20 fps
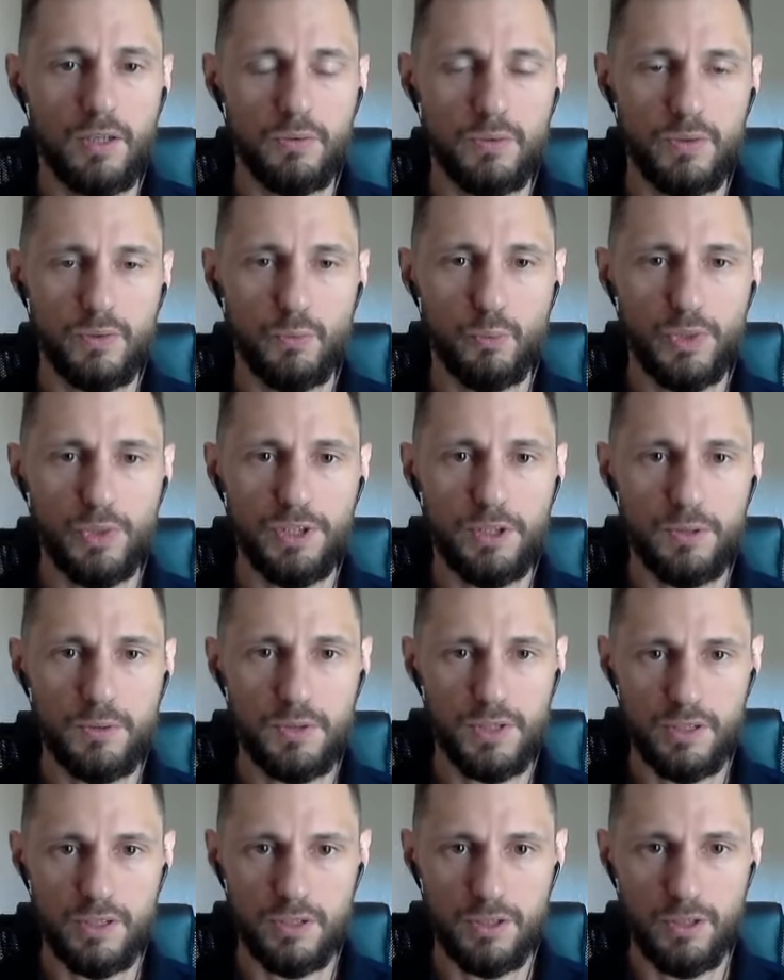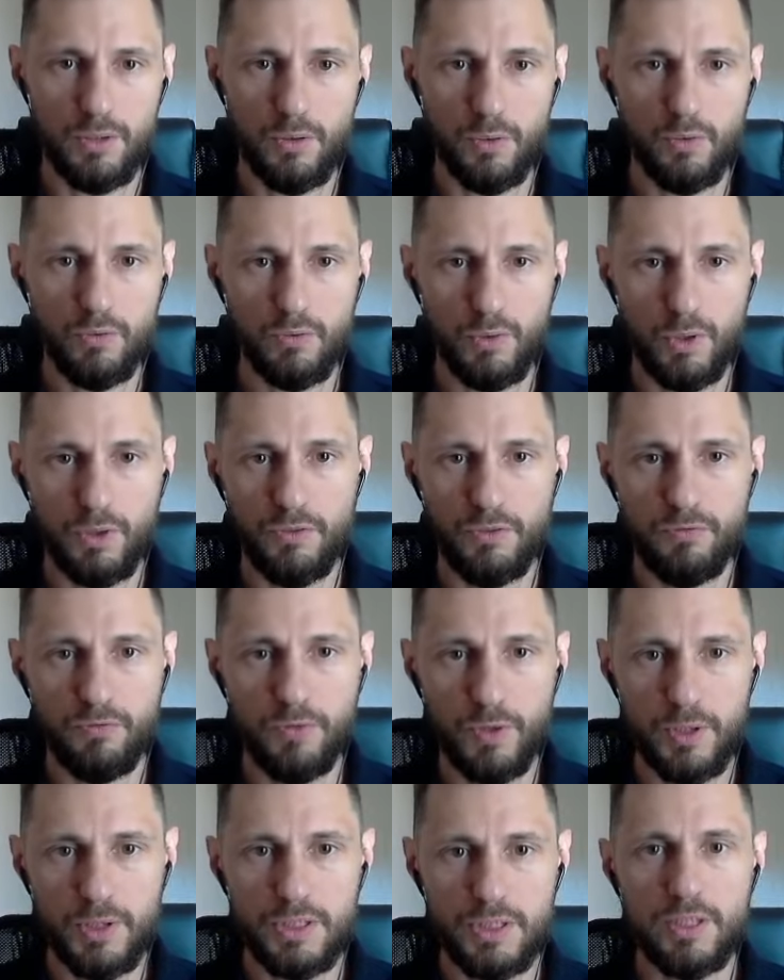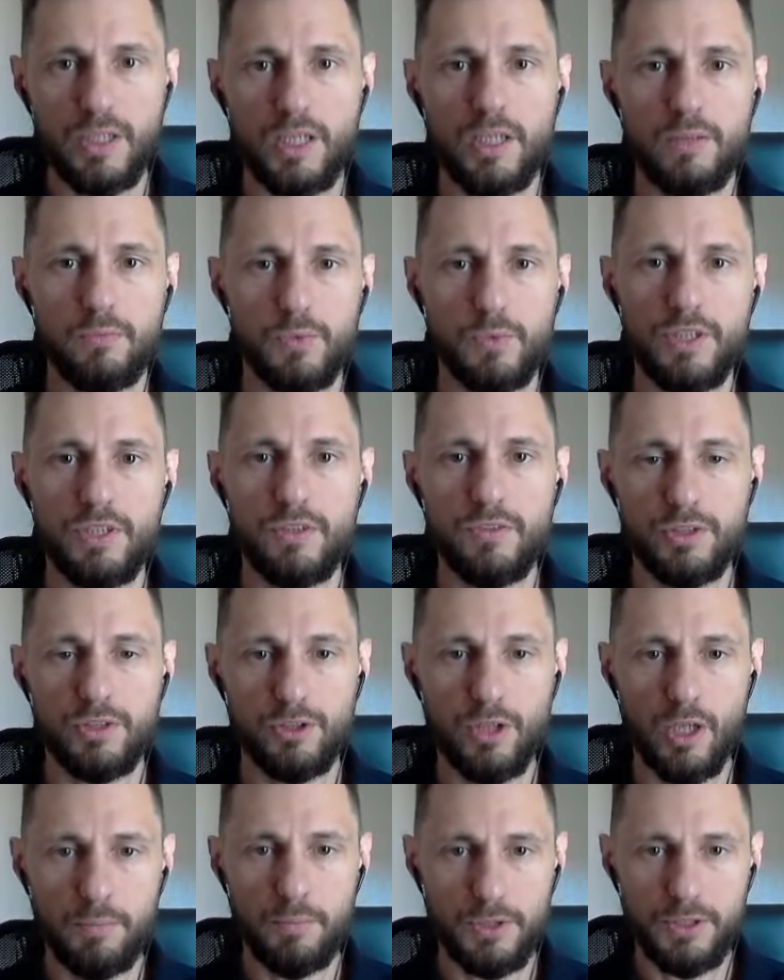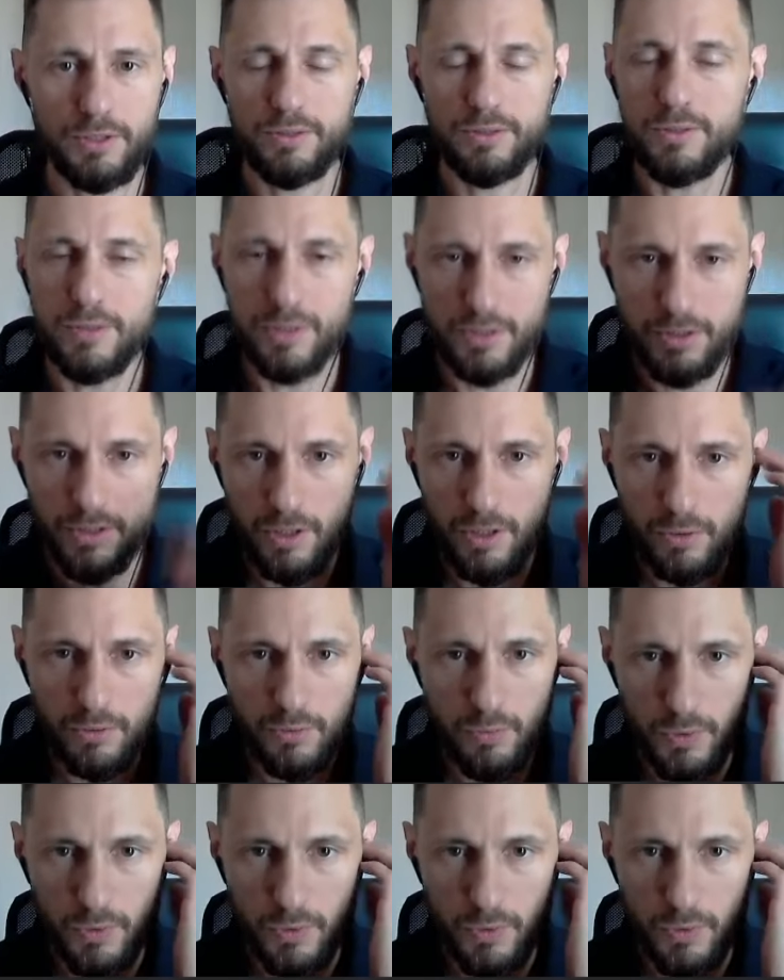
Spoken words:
We're using, so on the first time we drop into this node,